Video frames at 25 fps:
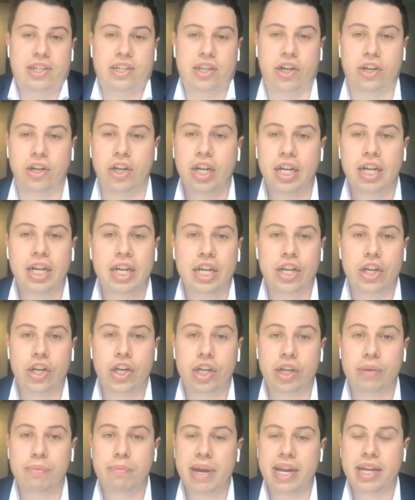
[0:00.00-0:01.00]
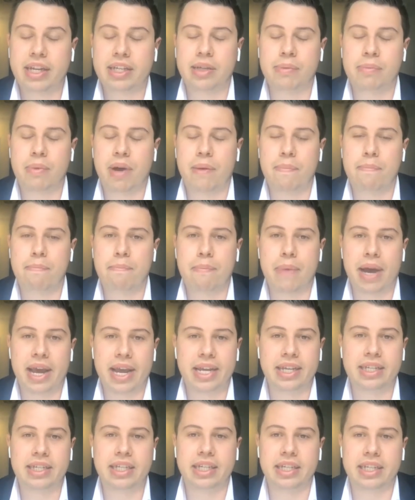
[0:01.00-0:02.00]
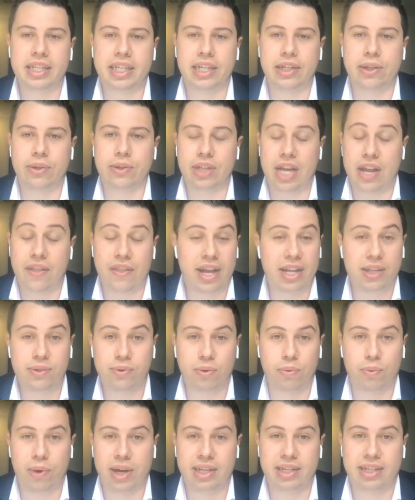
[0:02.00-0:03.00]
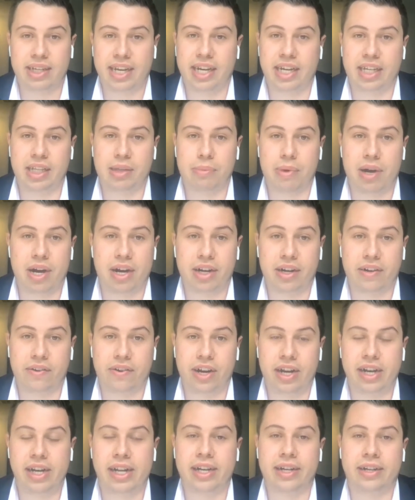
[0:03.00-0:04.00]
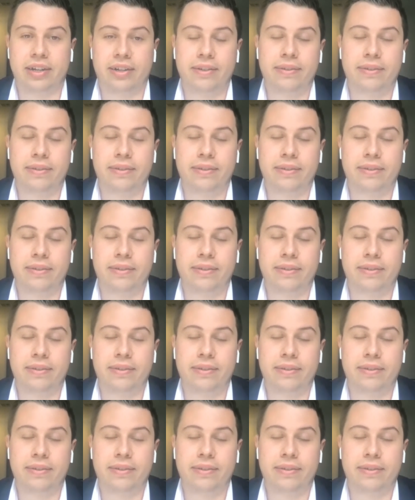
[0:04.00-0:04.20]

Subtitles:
So you can make some amazing deals, and that's what we're seeing in the market right now.